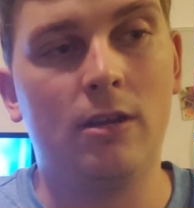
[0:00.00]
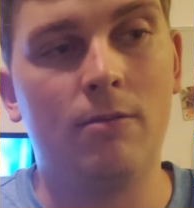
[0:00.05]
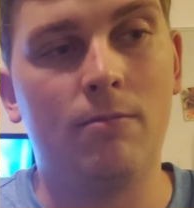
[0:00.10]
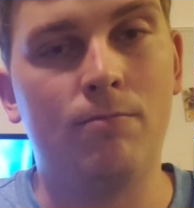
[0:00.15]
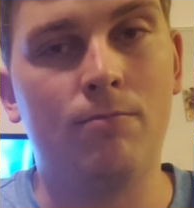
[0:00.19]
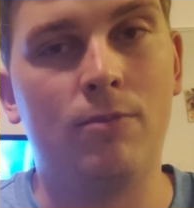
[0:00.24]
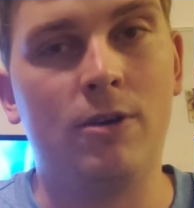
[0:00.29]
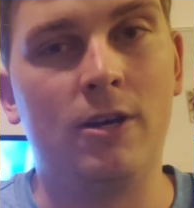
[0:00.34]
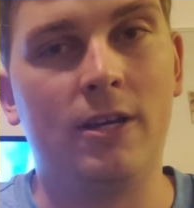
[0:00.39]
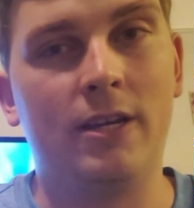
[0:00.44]

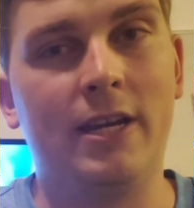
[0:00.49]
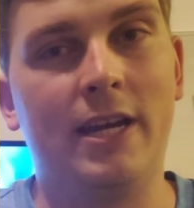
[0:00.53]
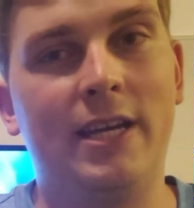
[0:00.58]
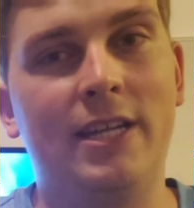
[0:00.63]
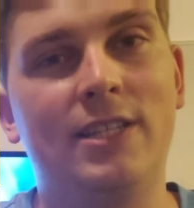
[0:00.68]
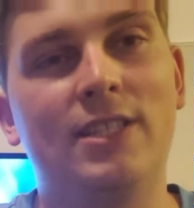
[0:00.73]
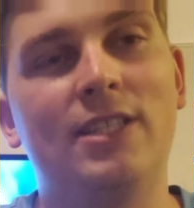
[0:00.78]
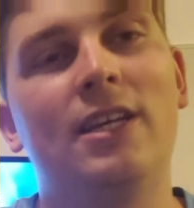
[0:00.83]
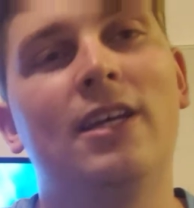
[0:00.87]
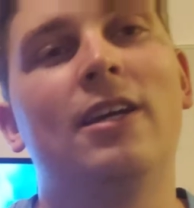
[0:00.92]
But
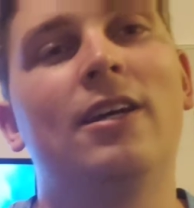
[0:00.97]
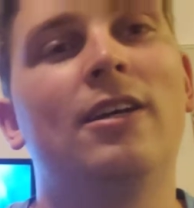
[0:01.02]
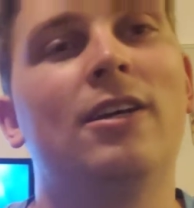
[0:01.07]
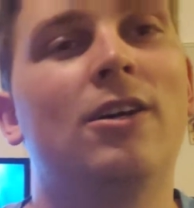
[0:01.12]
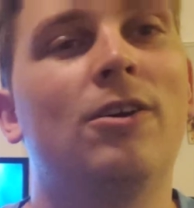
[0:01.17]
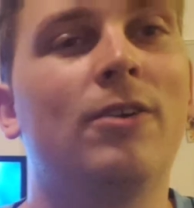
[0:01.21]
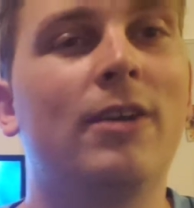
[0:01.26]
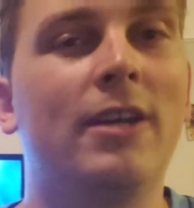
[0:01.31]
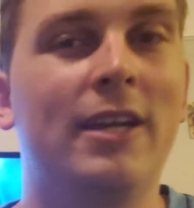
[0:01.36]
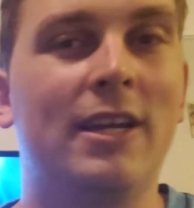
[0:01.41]
guys,
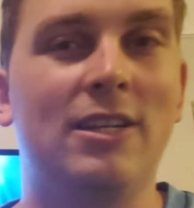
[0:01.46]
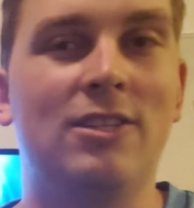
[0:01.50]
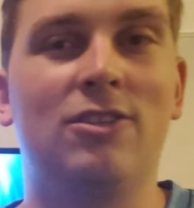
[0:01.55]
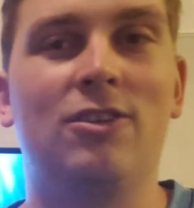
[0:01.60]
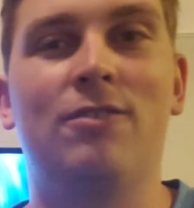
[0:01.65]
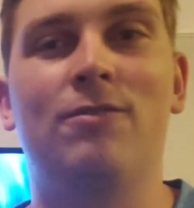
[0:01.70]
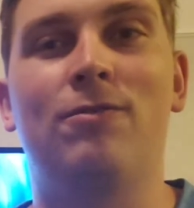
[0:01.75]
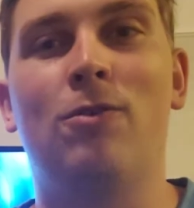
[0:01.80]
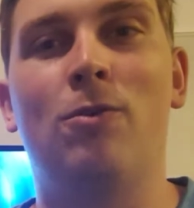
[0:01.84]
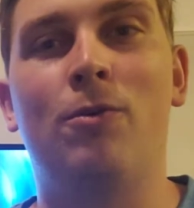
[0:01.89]
okay guys,
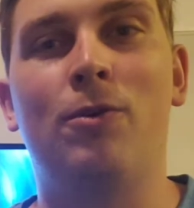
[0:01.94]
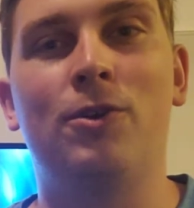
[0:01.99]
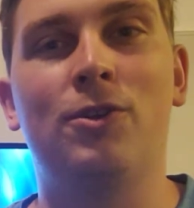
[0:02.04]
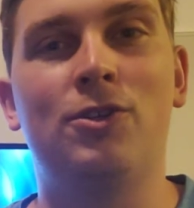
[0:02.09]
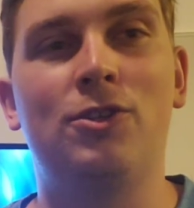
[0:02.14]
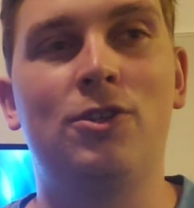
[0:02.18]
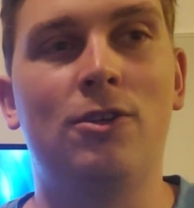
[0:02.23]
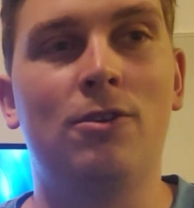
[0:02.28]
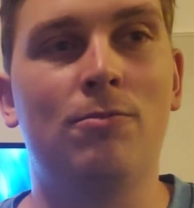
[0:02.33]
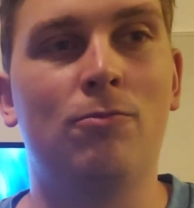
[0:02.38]
look forward
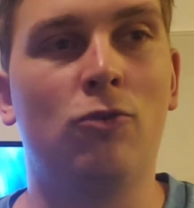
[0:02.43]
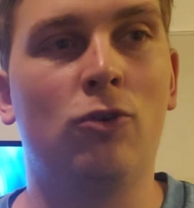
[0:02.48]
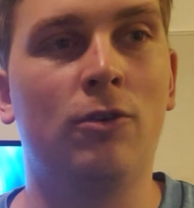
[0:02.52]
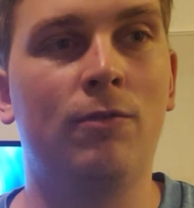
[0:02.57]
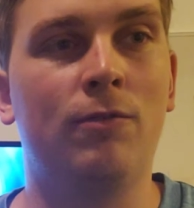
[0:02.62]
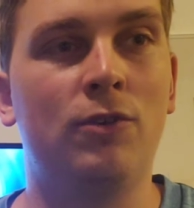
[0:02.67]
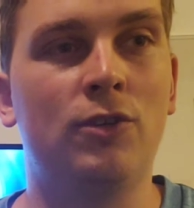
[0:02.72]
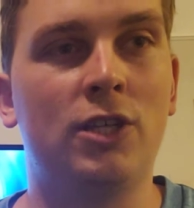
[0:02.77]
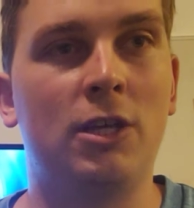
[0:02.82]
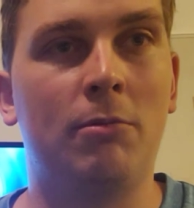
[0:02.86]
to more
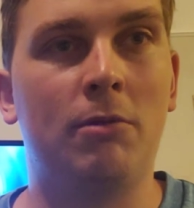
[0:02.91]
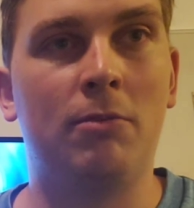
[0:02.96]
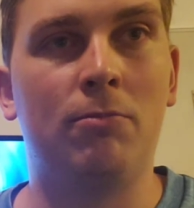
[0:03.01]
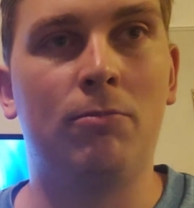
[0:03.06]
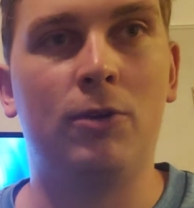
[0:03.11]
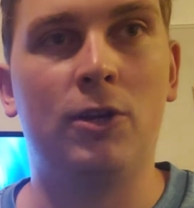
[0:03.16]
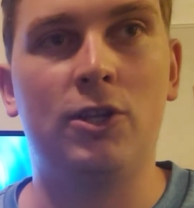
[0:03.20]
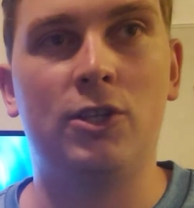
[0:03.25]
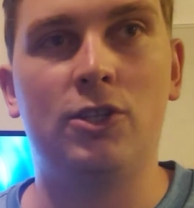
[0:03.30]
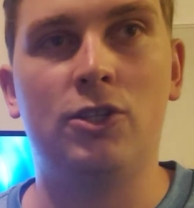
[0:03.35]
reviews coming up
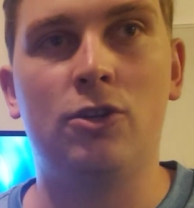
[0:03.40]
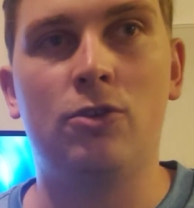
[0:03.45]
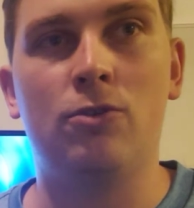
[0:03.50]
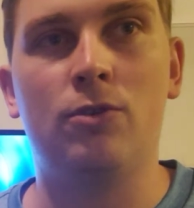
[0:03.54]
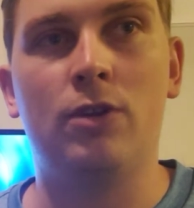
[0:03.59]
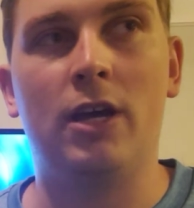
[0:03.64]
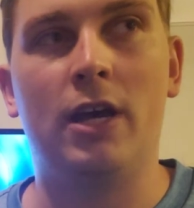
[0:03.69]
pretty soon.